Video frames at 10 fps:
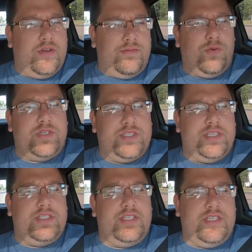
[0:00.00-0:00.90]
a Focus
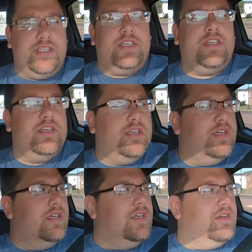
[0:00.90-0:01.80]
ST
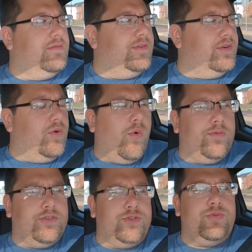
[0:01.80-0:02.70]
for
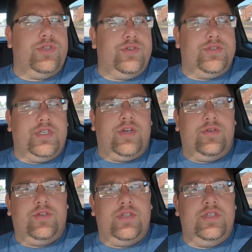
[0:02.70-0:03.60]
over 2 years now,